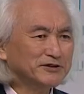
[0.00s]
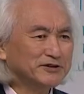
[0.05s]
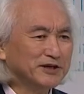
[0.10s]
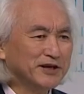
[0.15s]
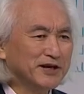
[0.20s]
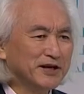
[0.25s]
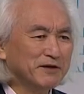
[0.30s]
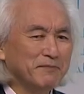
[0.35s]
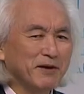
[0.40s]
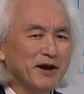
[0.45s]

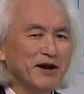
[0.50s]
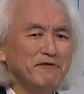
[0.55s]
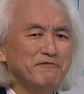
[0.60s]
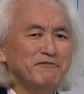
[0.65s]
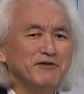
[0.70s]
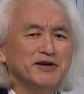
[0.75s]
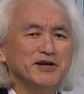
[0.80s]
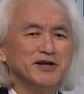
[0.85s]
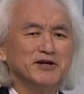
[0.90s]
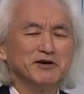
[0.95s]
see him
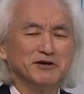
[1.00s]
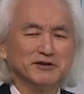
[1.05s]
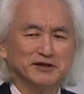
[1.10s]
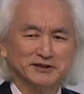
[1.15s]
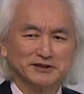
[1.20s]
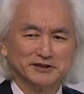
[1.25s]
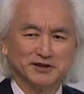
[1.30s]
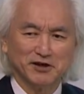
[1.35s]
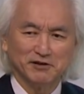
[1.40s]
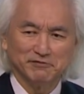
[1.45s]
every year at
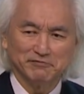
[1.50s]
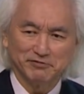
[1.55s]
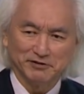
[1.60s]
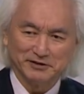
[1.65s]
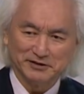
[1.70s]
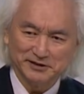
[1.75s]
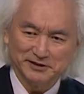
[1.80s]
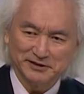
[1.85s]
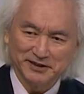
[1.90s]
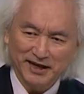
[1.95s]
this
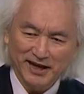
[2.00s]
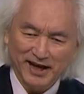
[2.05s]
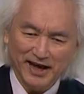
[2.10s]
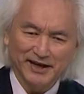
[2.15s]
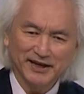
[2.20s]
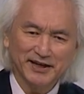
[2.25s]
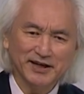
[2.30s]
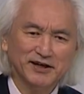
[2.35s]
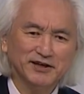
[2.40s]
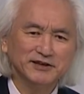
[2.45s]
conference,
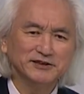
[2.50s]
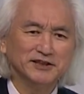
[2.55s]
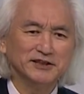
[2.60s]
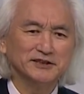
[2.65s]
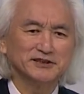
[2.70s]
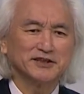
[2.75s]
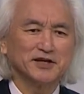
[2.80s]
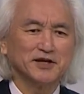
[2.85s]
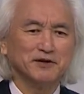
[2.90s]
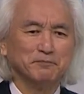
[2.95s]
and here's
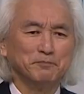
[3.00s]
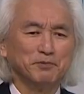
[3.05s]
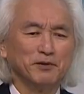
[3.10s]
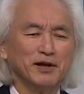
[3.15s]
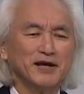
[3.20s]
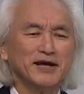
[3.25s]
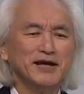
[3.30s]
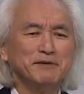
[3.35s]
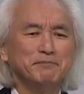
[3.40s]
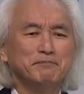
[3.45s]
his
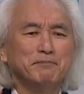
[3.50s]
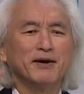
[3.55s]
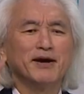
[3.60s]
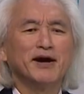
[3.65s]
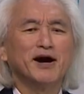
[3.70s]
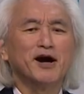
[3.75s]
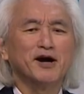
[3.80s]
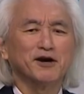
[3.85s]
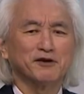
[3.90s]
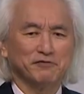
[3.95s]
complete
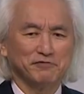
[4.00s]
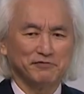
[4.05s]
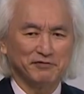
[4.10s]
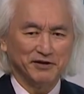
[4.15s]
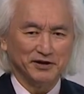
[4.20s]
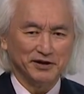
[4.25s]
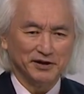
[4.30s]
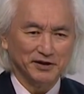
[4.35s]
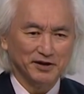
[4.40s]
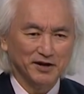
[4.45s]

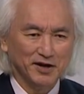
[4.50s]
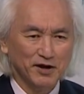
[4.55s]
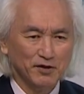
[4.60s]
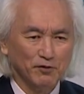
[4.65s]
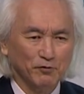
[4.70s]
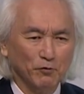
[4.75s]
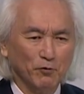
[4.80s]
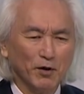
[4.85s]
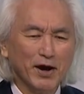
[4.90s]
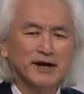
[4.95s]
biography
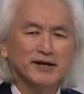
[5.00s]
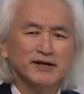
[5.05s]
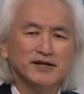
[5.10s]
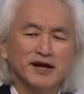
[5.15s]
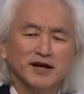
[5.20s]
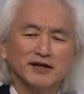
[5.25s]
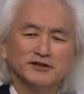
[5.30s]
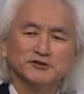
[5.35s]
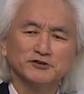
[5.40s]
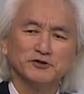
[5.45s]
right
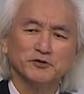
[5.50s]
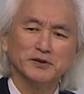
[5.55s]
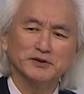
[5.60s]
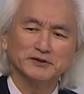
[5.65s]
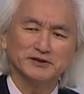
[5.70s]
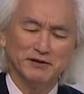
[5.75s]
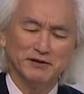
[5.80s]
next to his